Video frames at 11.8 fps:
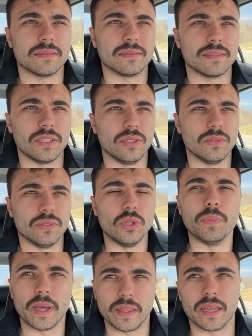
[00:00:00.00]

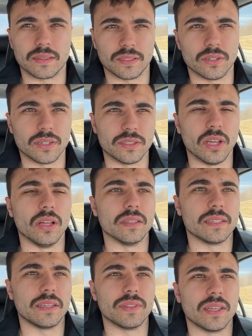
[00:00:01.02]
you pay that. You're an
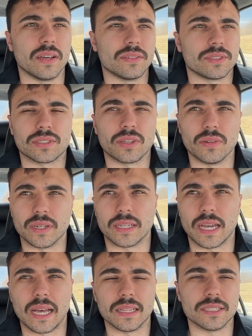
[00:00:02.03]
adult. Even though I was just going to
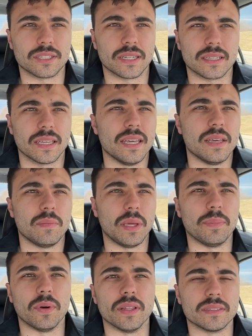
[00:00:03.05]
college, like,
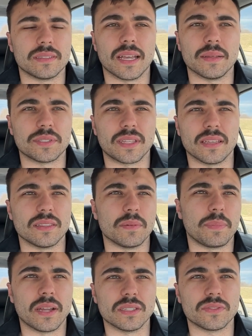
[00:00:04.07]
people all the time stay on their
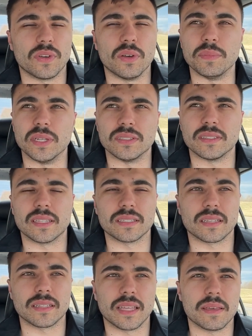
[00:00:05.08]
parents' phone bills and things
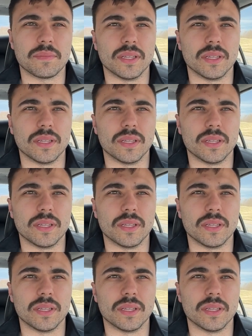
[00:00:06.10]
like that.